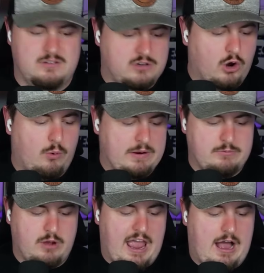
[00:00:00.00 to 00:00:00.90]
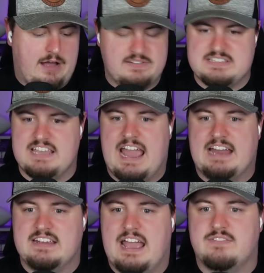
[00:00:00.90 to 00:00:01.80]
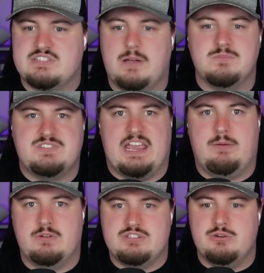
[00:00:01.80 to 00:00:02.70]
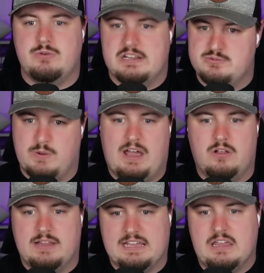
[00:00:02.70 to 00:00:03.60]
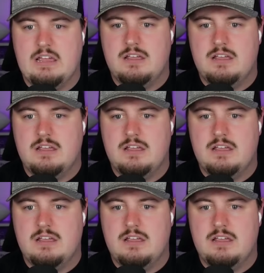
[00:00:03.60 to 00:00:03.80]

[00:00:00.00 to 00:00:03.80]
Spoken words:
Cohen obviously had to have some say with Tuten as well. Like,